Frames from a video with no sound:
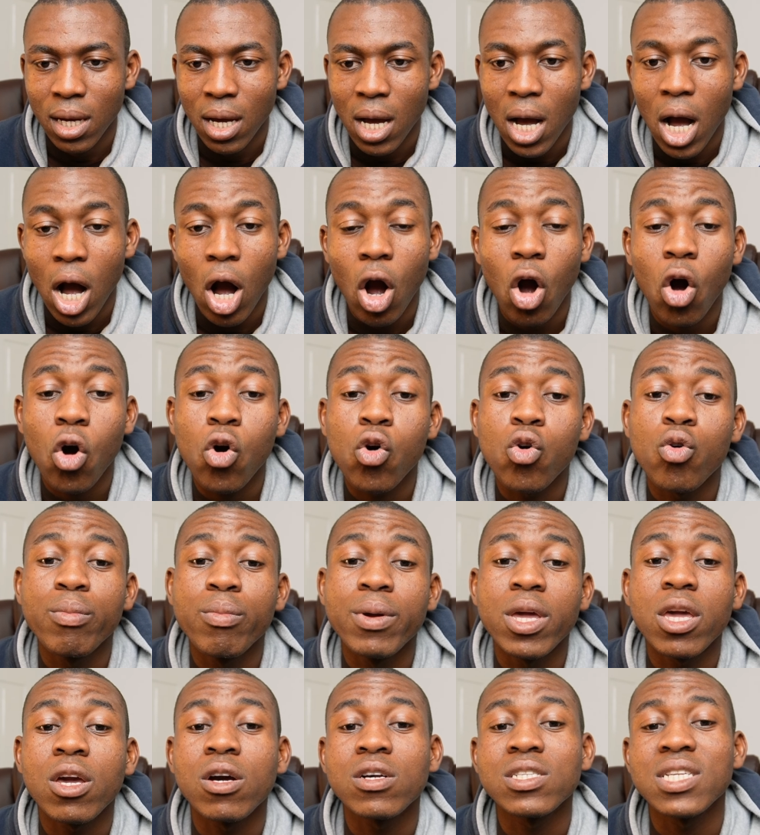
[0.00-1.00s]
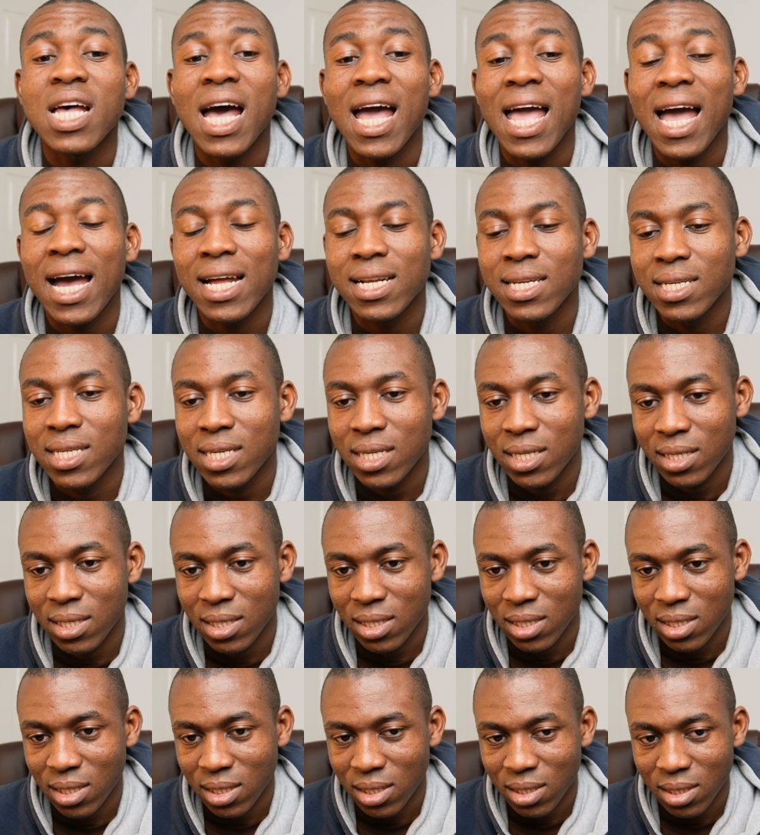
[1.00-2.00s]
Oh, because I had
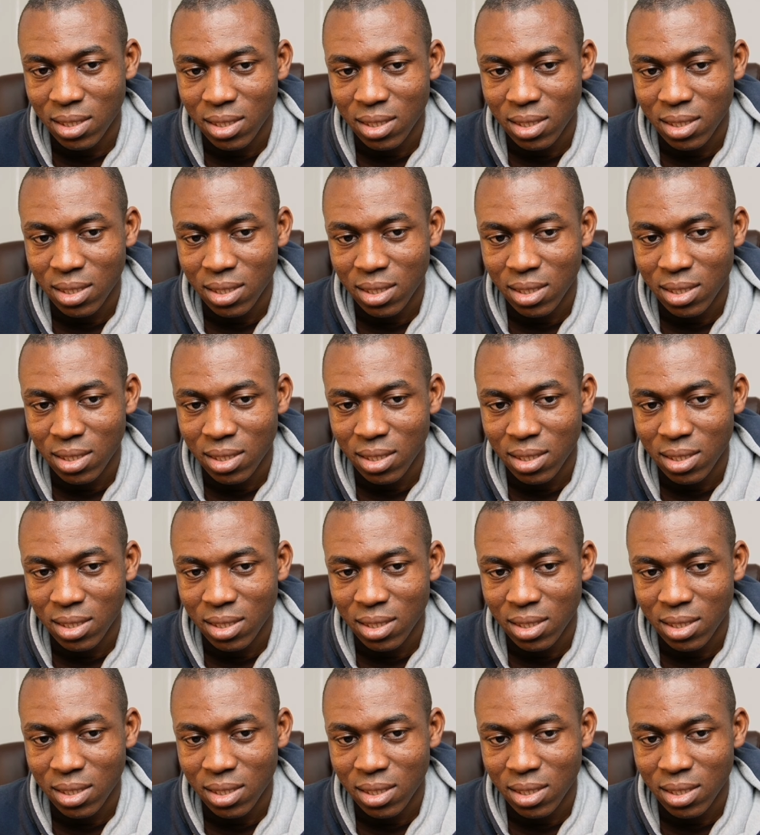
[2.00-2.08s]
this.